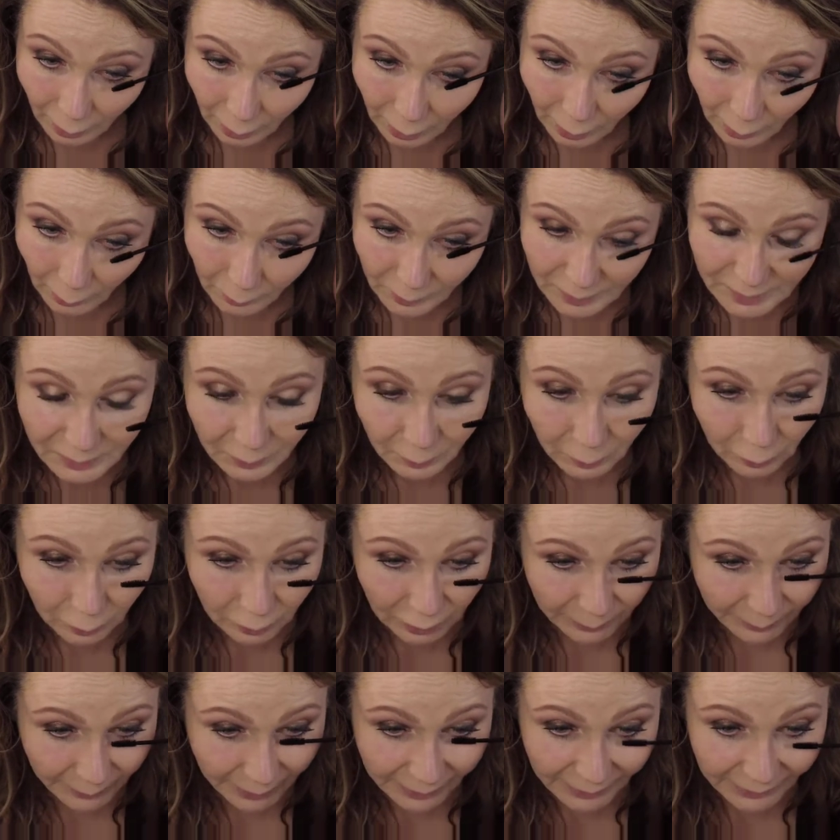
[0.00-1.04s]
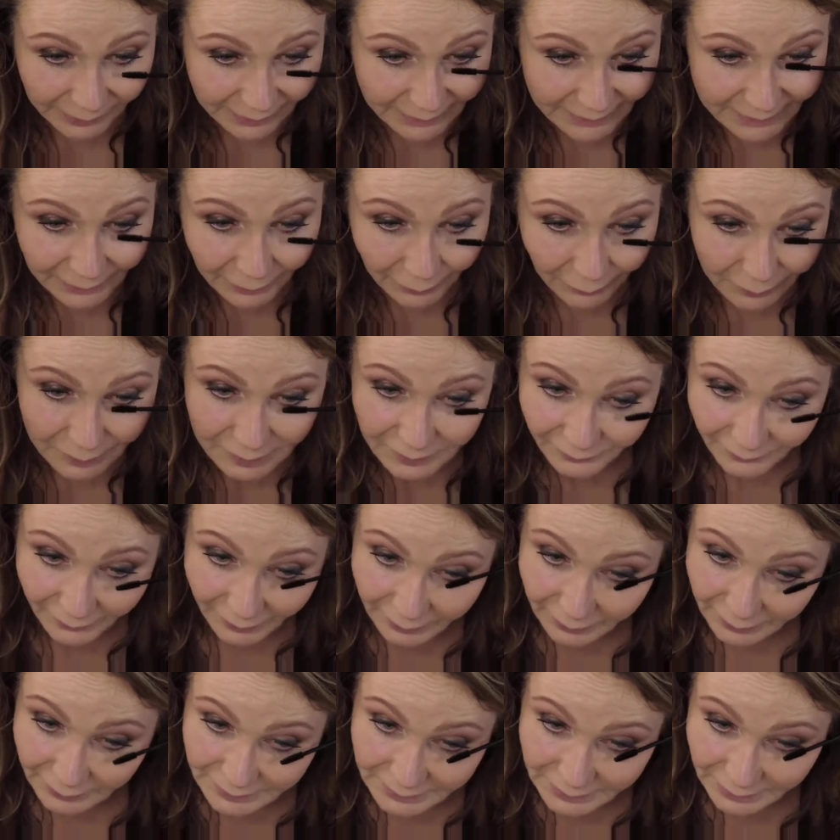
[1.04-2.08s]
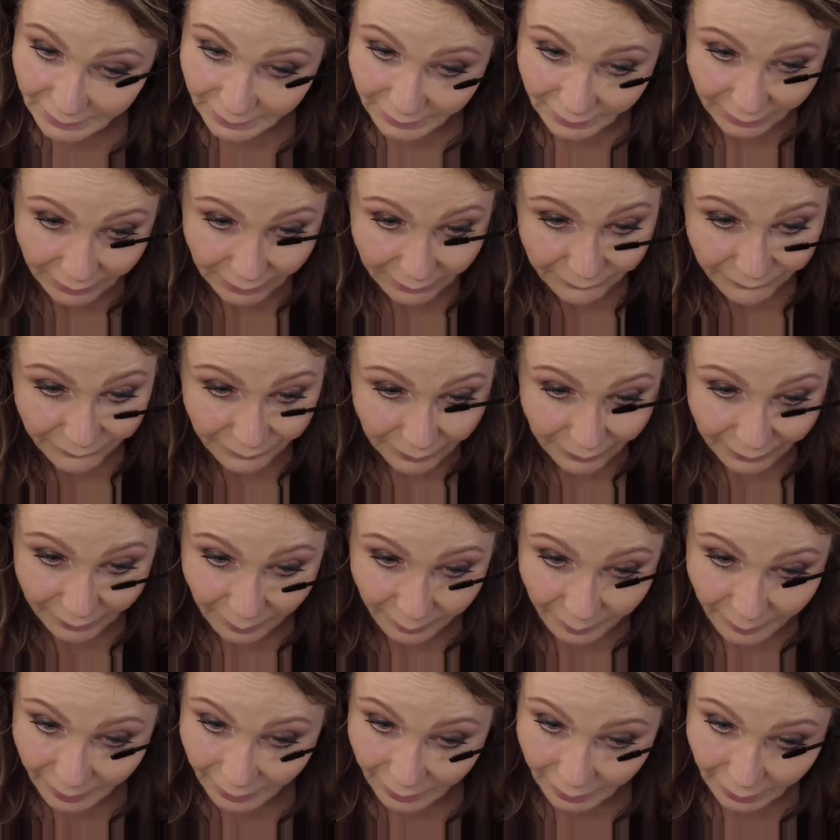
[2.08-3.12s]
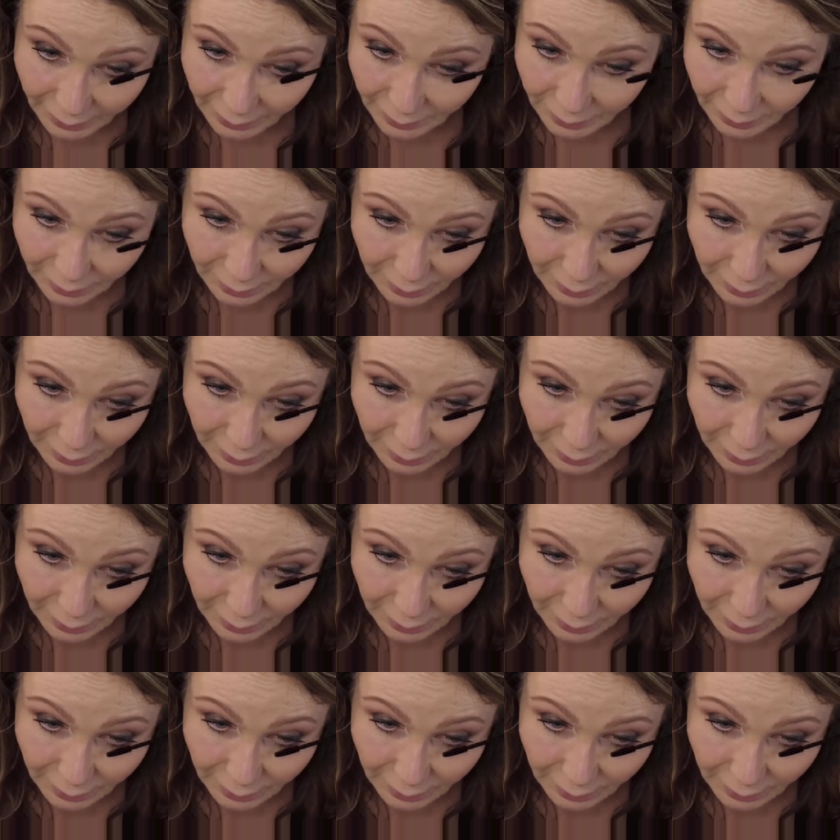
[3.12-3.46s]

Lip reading: It was warm on the East Coast finally today for like a minute.